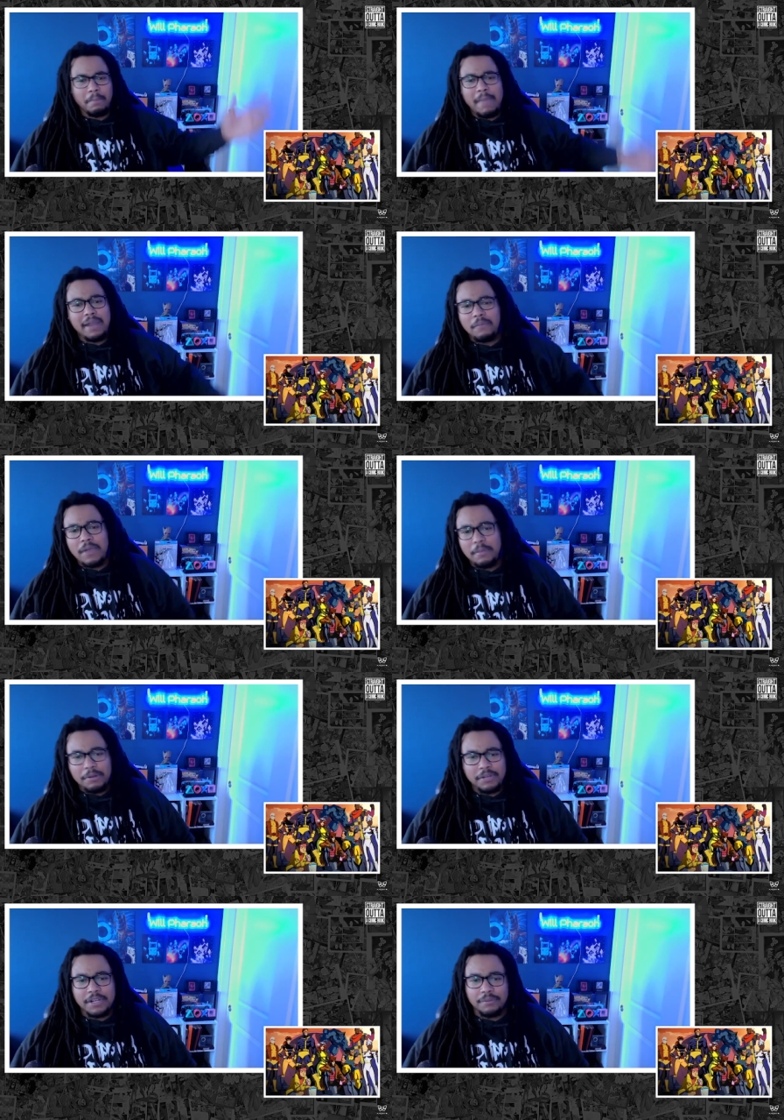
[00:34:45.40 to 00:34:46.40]
Madam Web
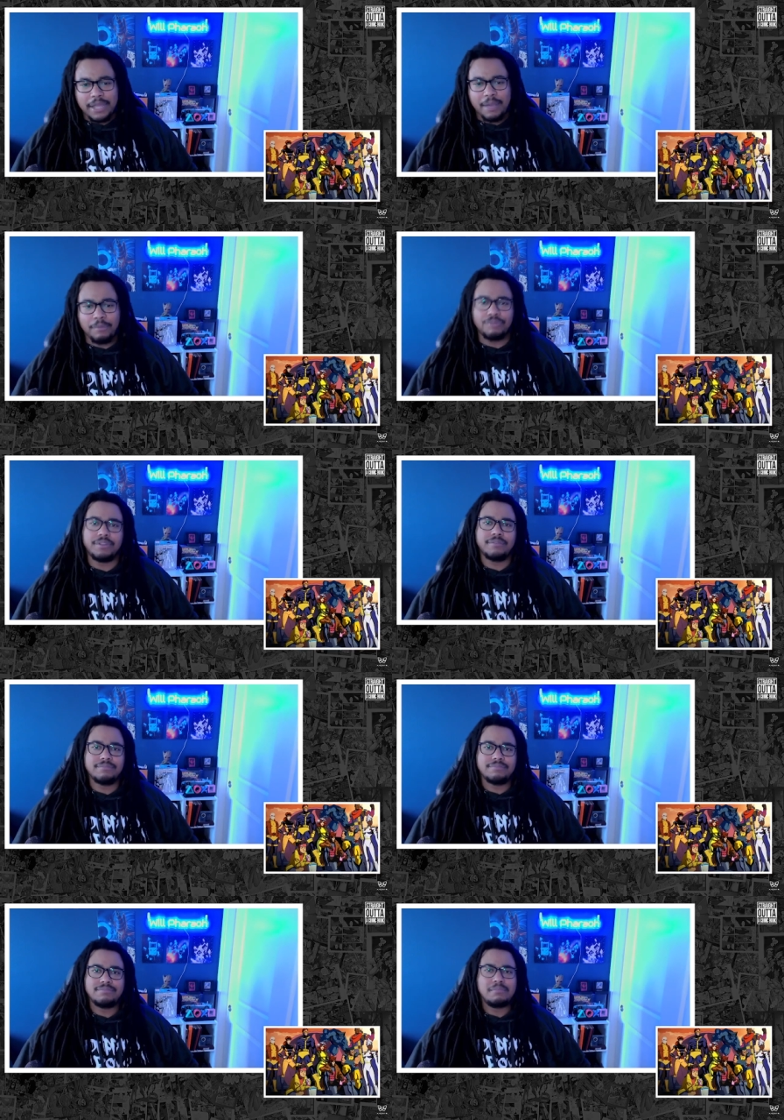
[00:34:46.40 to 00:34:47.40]
don't need no damn movie.
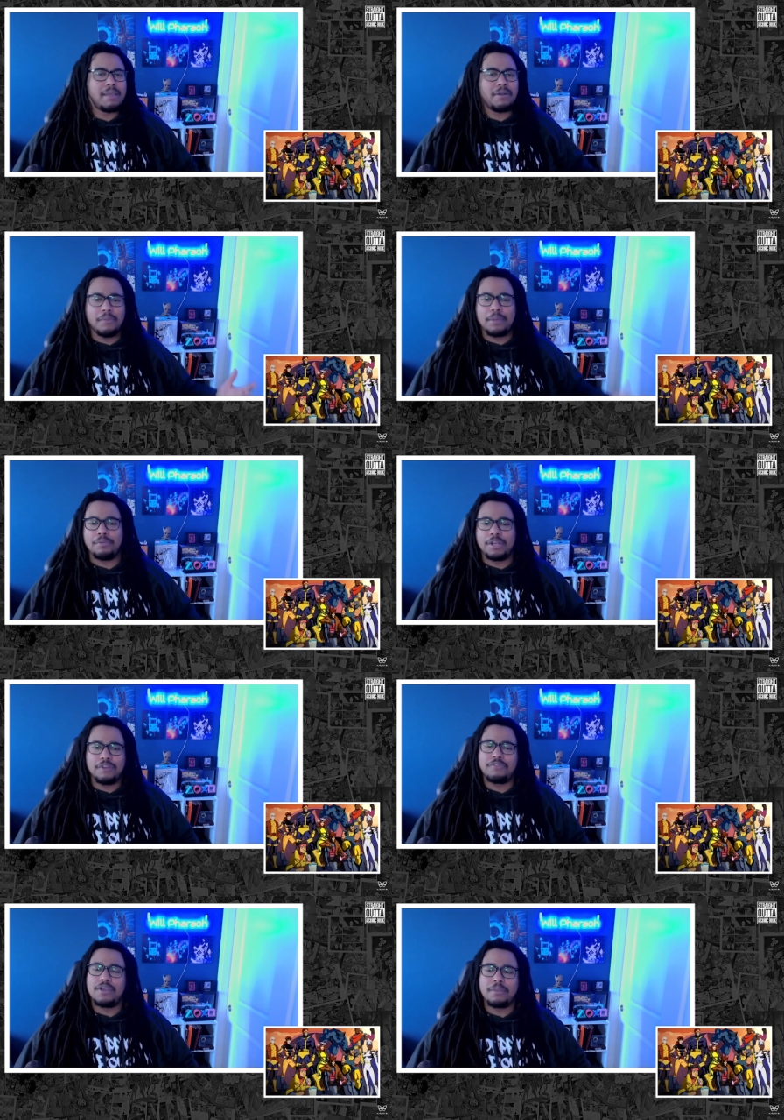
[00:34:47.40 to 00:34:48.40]
Madam Web don't need no
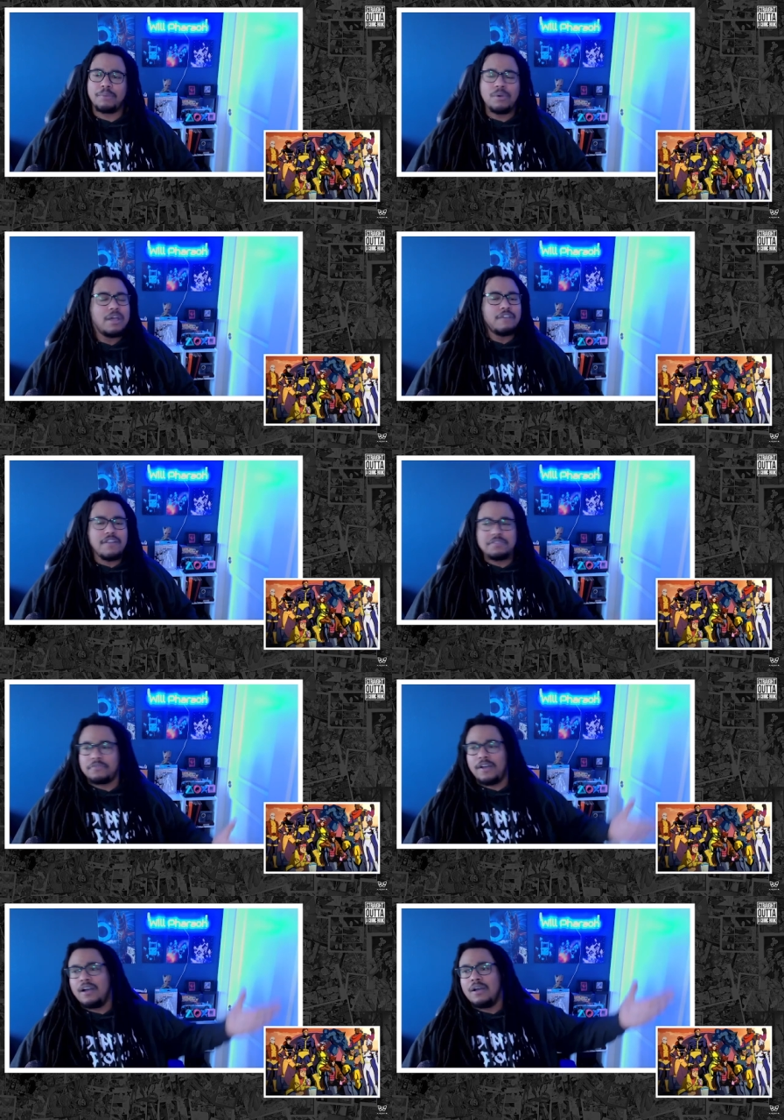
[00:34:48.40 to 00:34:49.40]
fucking move. First of
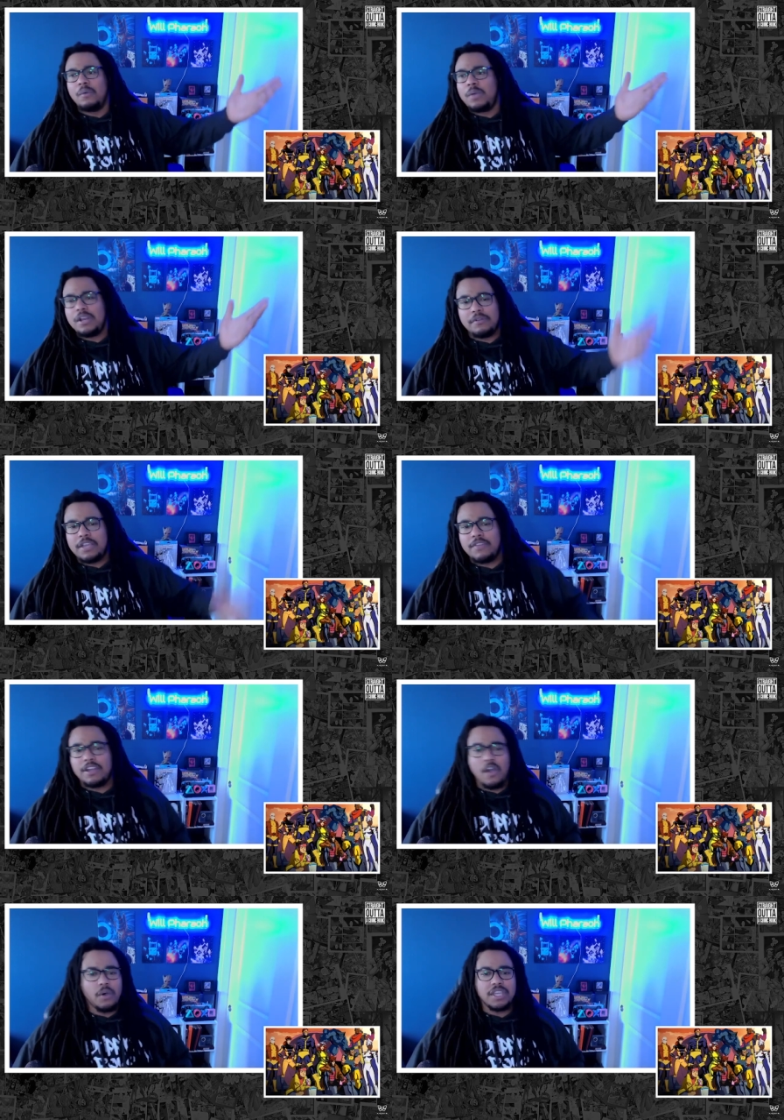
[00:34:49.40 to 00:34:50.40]
all, we don't even
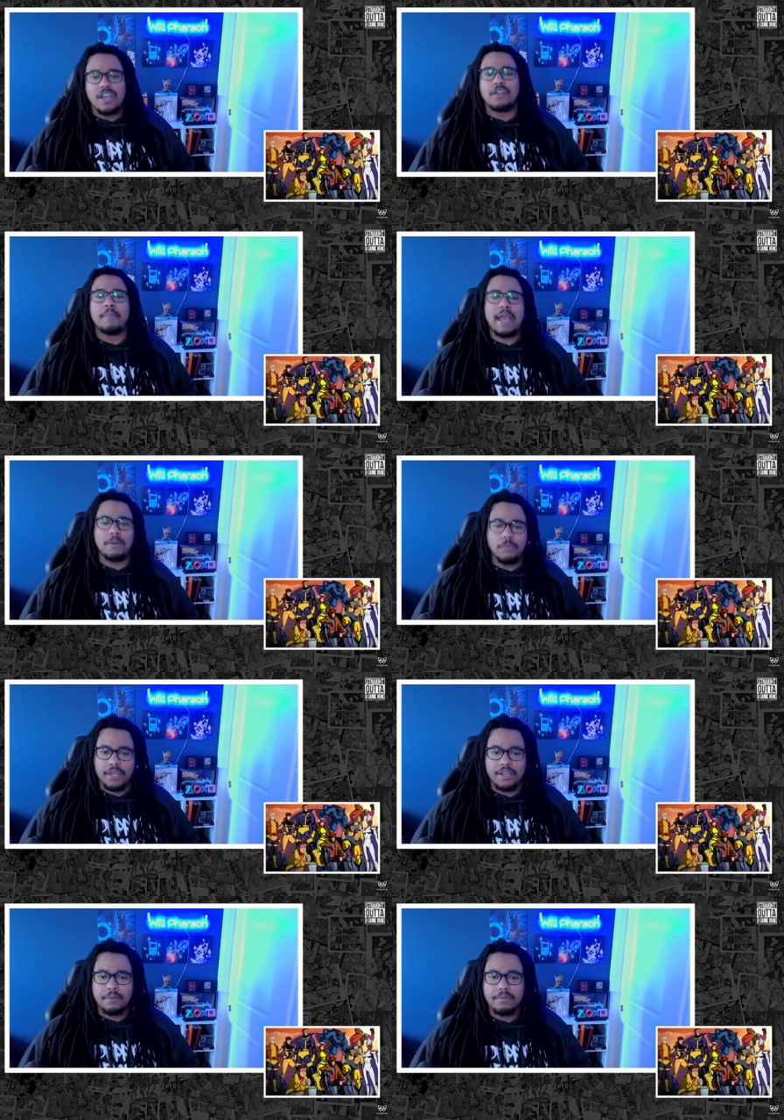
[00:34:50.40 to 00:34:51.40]
know a young Madam Web.